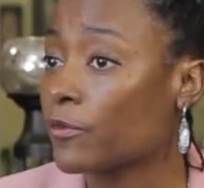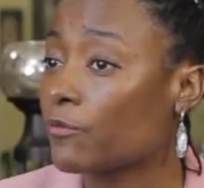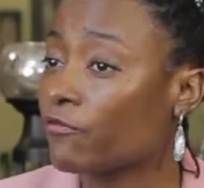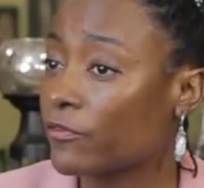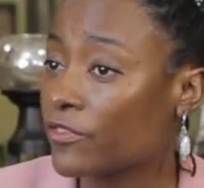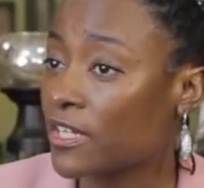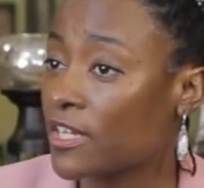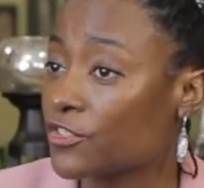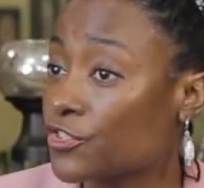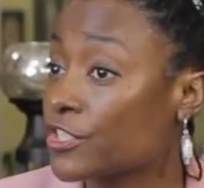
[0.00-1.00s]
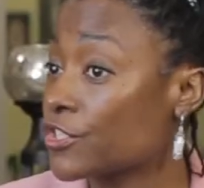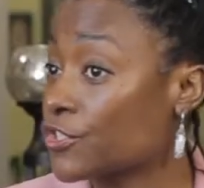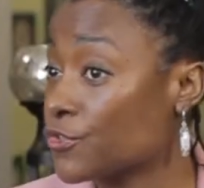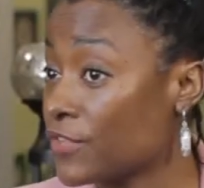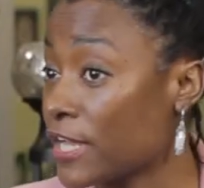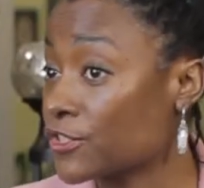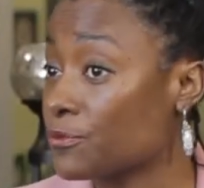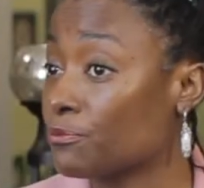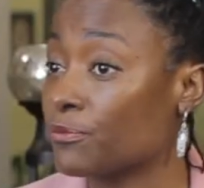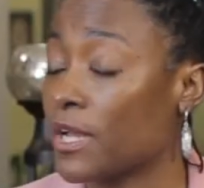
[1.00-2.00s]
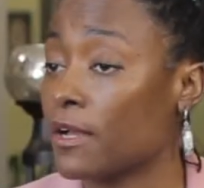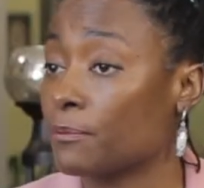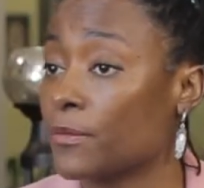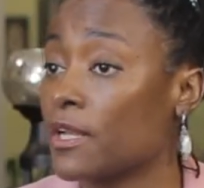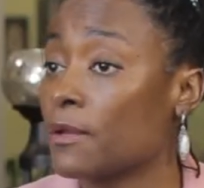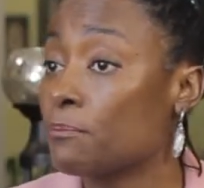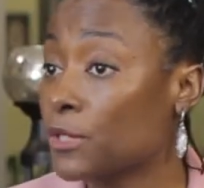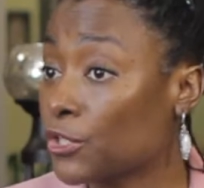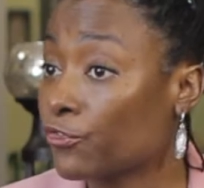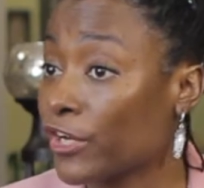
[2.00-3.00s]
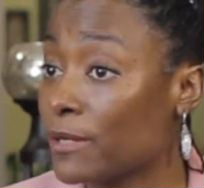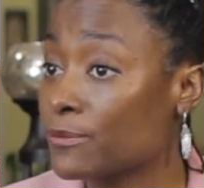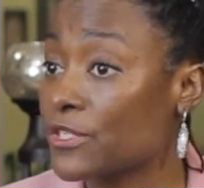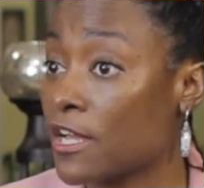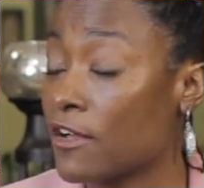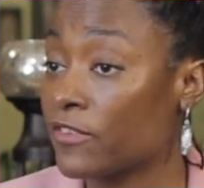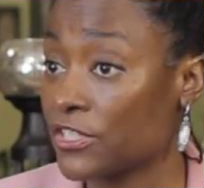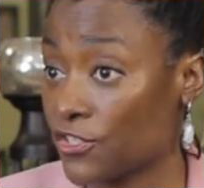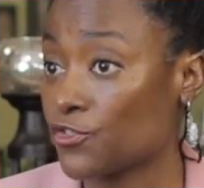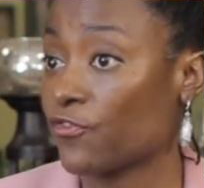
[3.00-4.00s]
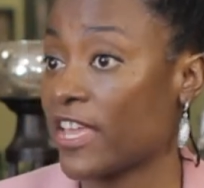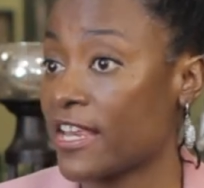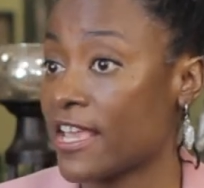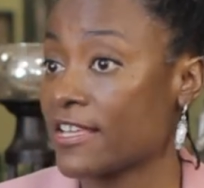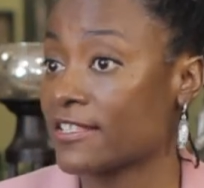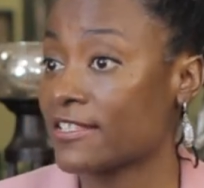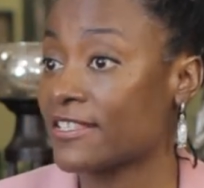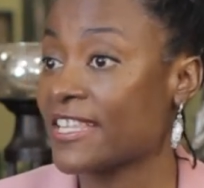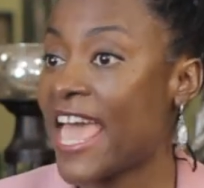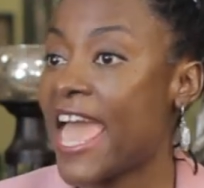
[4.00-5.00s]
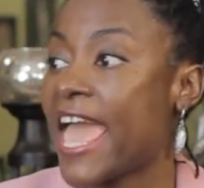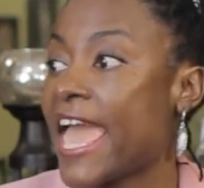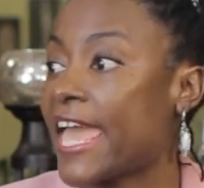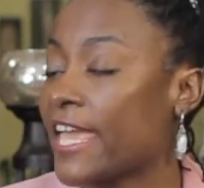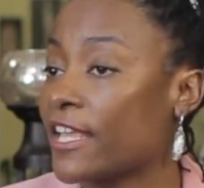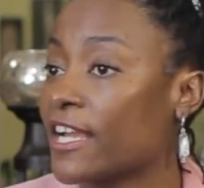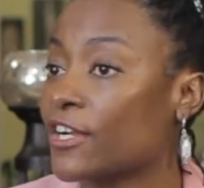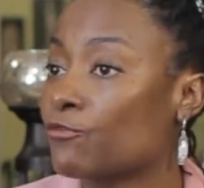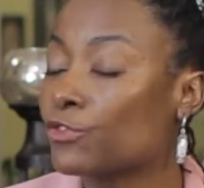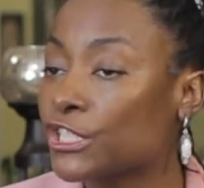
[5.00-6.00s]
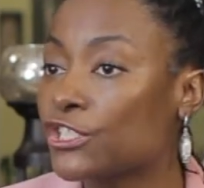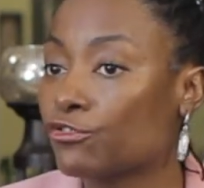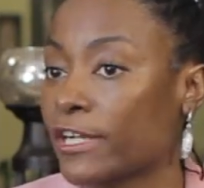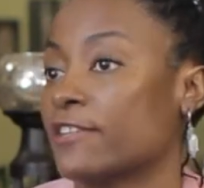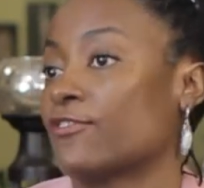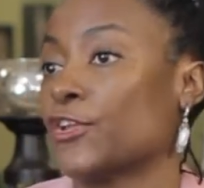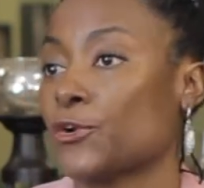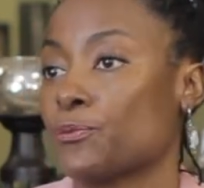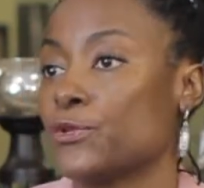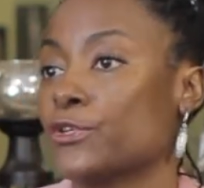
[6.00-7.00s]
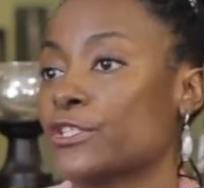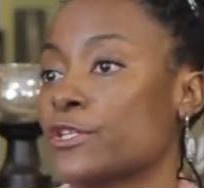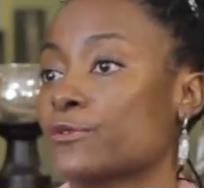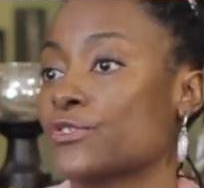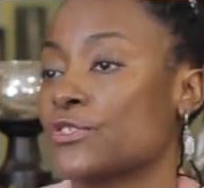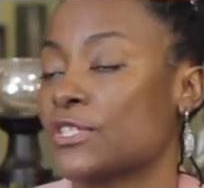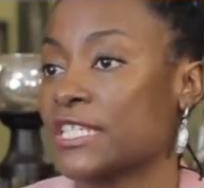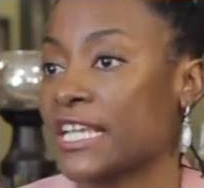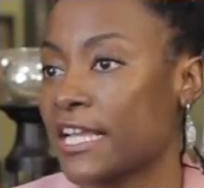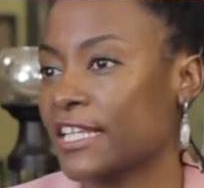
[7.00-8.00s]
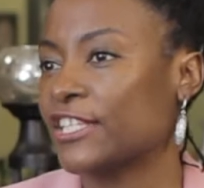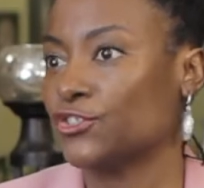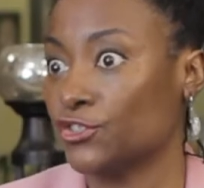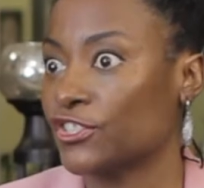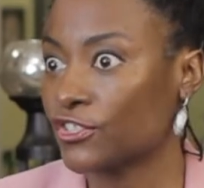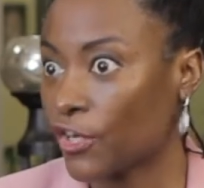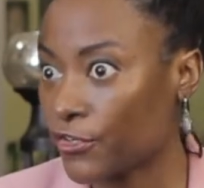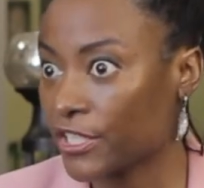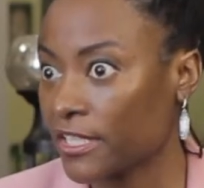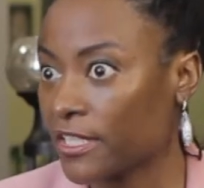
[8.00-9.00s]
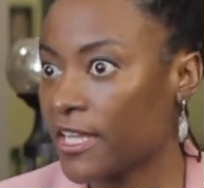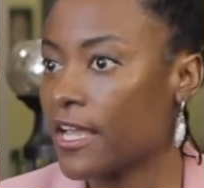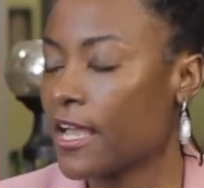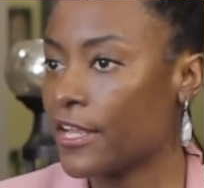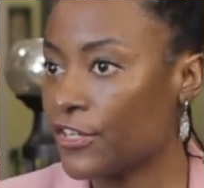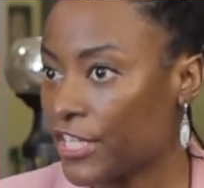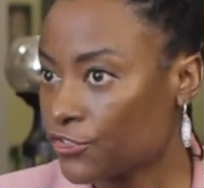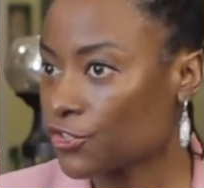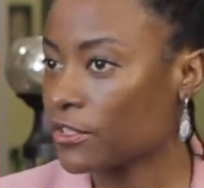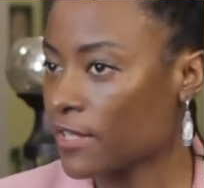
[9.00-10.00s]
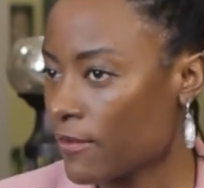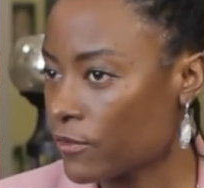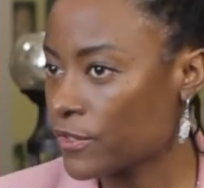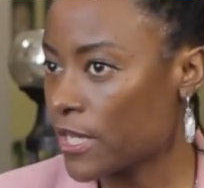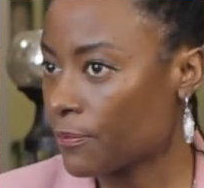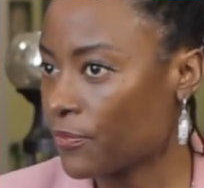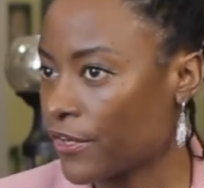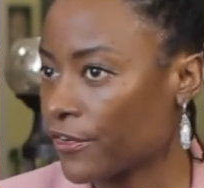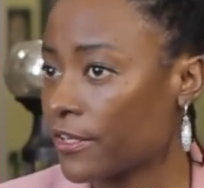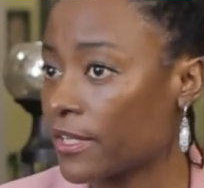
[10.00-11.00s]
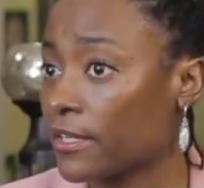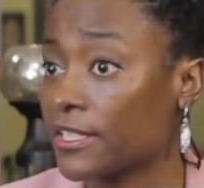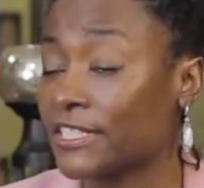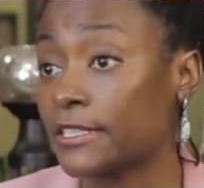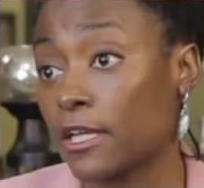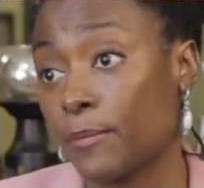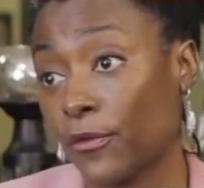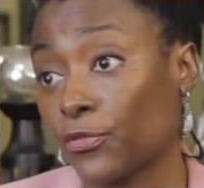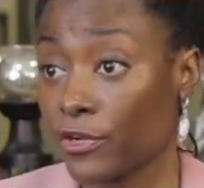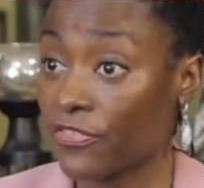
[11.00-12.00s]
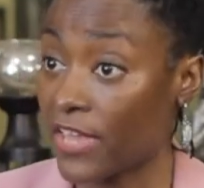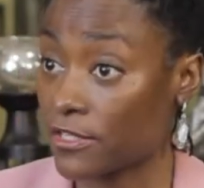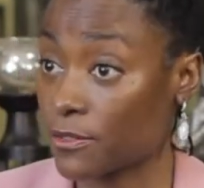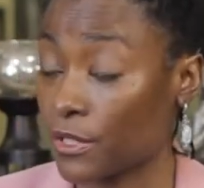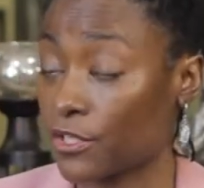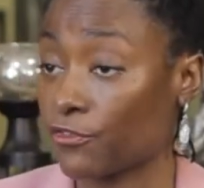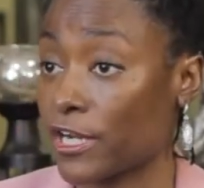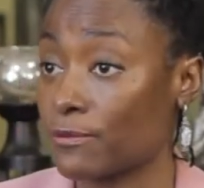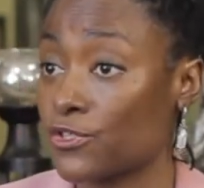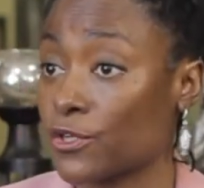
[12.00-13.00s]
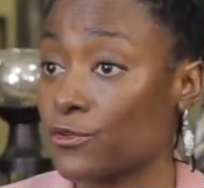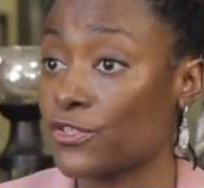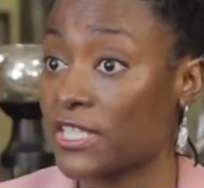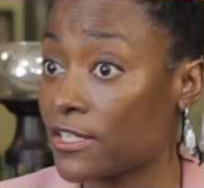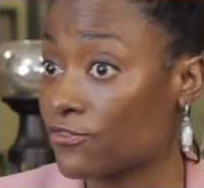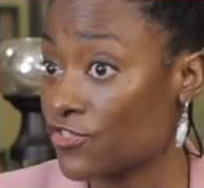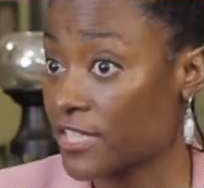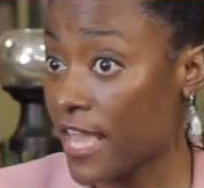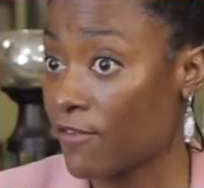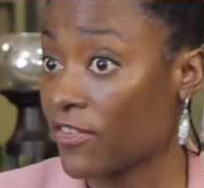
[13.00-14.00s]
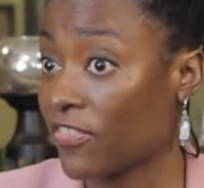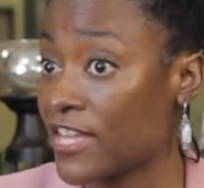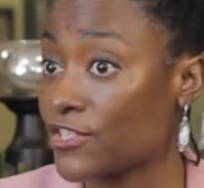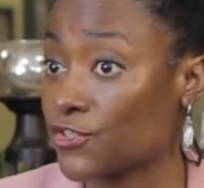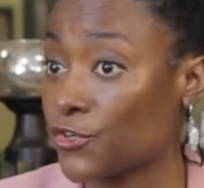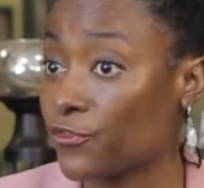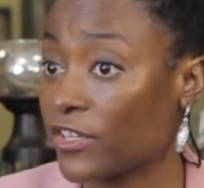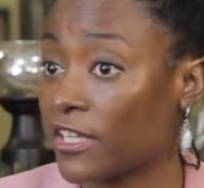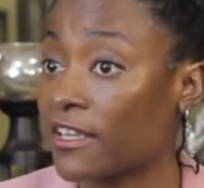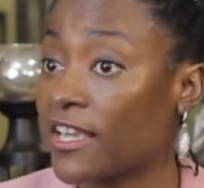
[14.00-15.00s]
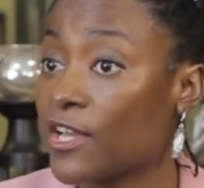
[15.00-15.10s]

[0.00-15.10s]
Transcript: from 1,500 to 2,000 milligrams of essential fatty acids, and a really great therapeutic dose to kind of get you started and to get your levels up there is about 3,000 milligrams. So you see, just having that serving